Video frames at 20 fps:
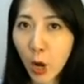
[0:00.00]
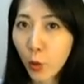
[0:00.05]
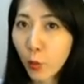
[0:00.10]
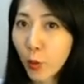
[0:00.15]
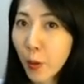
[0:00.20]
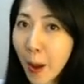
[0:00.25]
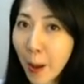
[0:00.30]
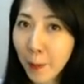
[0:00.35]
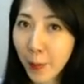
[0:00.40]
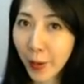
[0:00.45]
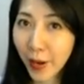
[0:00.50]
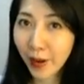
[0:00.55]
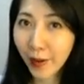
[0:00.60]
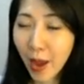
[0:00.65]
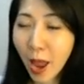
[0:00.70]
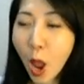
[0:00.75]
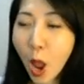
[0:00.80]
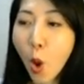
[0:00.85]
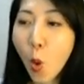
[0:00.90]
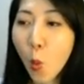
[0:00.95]
Remember,
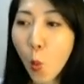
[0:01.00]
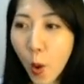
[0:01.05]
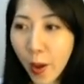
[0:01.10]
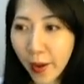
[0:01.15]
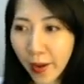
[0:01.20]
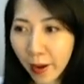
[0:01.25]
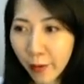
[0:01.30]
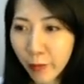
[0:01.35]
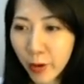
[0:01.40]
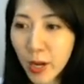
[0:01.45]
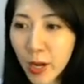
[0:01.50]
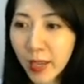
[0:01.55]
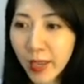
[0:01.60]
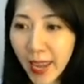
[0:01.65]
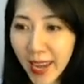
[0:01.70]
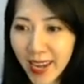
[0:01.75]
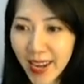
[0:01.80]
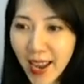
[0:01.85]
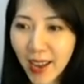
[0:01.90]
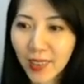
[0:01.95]
whatever
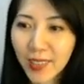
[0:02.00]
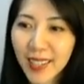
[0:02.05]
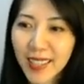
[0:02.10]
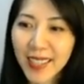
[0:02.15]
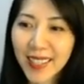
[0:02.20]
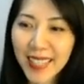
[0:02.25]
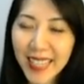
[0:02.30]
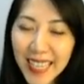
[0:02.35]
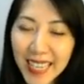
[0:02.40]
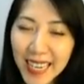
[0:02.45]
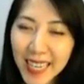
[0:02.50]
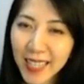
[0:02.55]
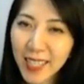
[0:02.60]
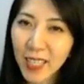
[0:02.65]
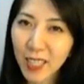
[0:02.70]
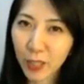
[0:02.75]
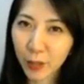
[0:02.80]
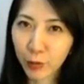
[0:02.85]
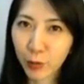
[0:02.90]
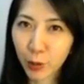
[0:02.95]
layout is
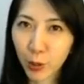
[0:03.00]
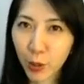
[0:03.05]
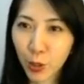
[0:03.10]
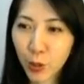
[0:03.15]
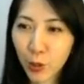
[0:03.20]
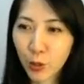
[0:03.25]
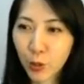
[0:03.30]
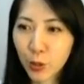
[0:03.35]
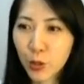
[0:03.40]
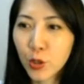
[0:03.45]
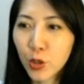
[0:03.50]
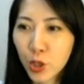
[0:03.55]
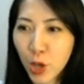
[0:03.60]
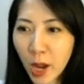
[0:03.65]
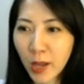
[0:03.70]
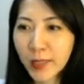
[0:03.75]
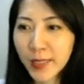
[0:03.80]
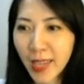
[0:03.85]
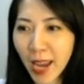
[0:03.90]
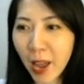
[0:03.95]
easiest for you to
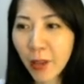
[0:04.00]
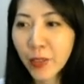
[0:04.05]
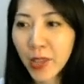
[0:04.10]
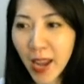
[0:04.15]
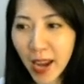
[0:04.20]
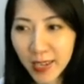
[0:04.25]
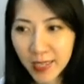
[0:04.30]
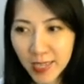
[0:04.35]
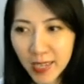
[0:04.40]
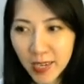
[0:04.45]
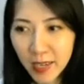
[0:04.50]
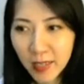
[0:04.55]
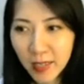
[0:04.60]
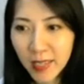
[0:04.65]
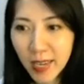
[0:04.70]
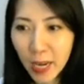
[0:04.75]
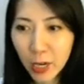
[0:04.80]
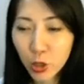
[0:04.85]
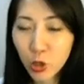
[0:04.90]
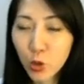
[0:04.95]
jot down the
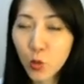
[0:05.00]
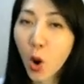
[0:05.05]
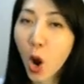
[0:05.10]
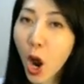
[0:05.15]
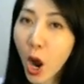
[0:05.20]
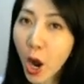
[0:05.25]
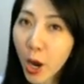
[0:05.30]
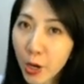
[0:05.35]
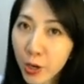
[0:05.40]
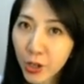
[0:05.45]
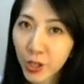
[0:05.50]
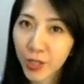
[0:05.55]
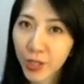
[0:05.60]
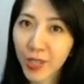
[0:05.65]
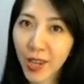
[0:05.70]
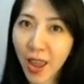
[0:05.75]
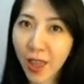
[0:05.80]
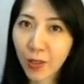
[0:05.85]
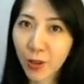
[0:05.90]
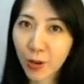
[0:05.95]
ideas and to
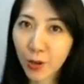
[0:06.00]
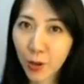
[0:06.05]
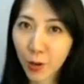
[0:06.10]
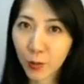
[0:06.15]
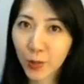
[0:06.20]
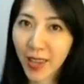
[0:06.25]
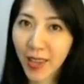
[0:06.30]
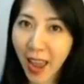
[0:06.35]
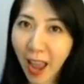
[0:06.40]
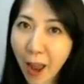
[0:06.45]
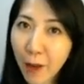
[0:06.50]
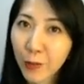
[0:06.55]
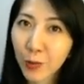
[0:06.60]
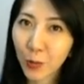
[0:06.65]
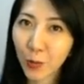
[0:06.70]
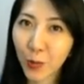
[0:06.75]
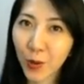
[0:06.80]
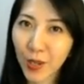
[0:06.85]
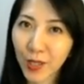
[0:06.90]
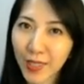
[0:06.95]
understand the notes
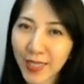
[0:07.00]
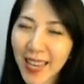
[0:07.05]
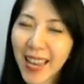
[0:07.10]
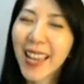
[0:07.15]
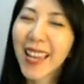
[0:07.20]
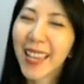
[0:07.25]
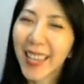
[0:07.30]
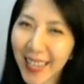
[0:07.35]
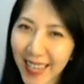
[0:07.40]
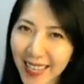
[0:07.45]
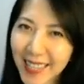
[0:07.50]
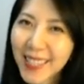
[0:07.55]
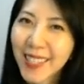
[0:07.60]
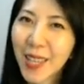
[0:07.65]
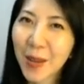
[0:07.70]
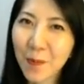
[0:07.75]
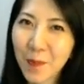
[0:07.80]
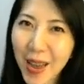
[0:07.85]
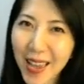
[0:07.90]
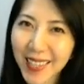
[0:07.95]
afterwards is
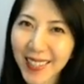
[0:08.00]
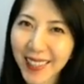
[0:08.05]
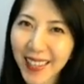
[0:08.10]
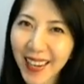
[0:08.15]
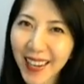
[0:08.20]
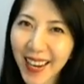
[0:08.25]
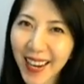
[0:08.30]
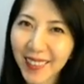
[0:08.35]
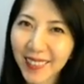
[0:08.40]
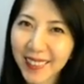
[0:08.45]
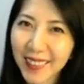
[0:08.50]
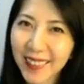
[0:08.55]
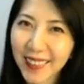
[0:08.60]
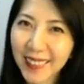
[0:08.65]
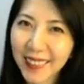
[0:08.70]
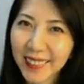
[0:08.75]
the best layout.